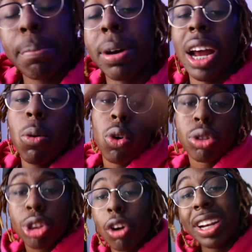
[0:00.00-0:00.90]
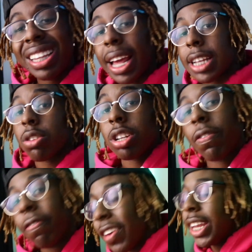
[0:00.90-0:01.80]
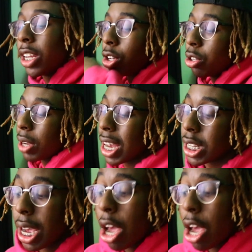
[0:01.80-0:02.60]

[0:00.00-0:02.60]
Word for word: button. I want 30 likes on this video, you guys,